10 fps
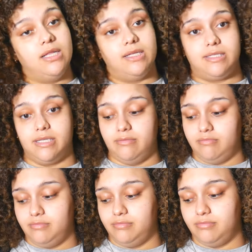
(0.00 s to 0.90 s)
Listen,
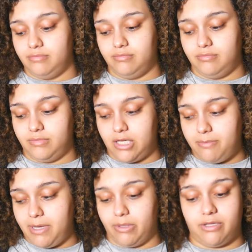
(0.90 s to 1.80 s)
tell
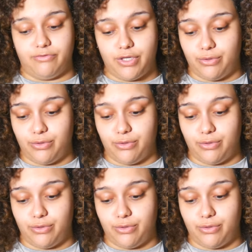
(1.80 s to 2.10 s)
me about the view.